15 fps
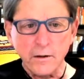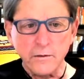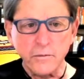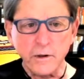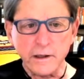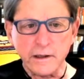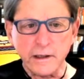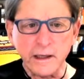
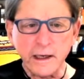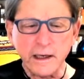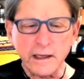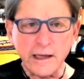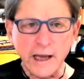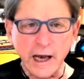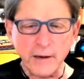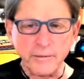what the
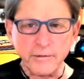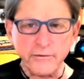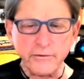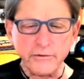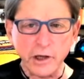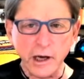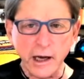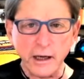adaptive
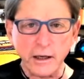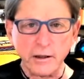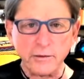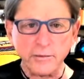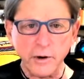child